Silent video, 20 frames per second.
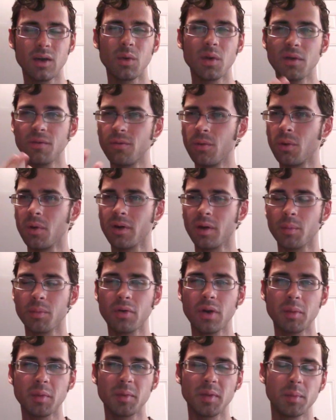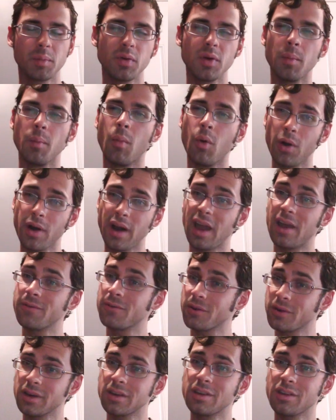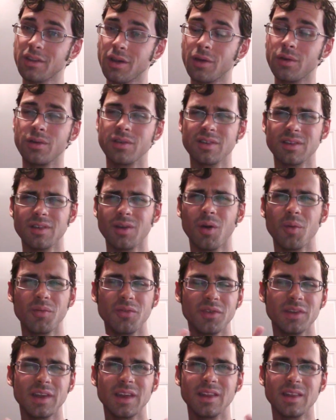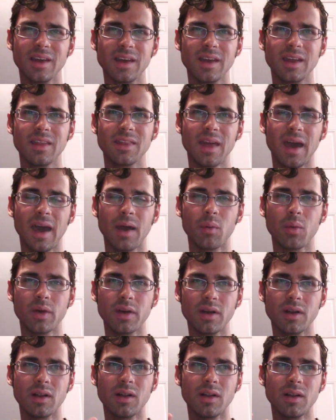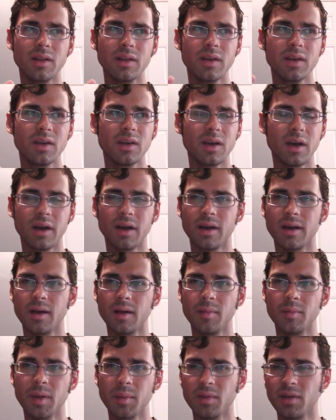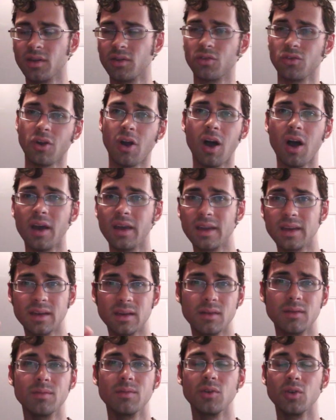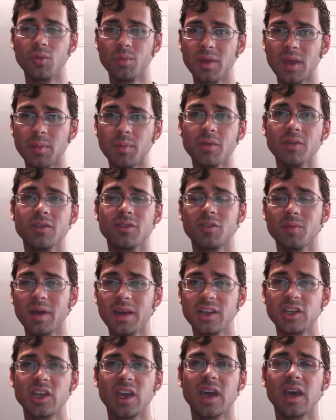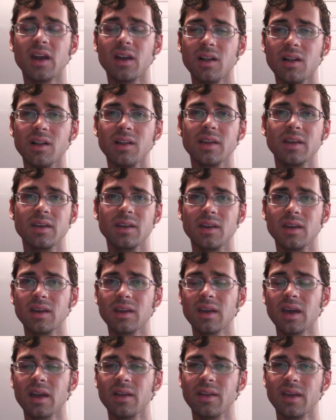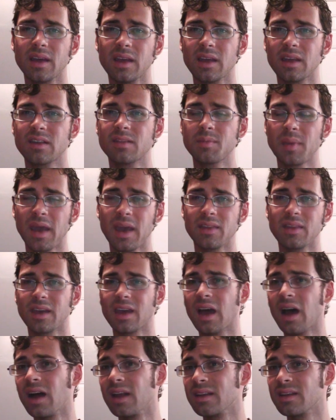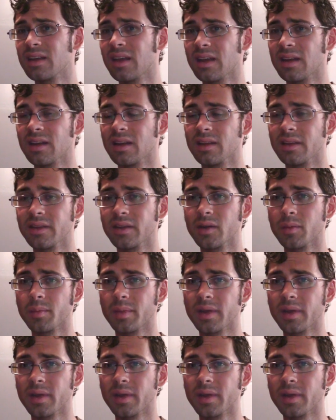going forward, I'll probably put more effort into those, and hopefully like that will maybe like draw in new people to my channel and kind of like expand the content a little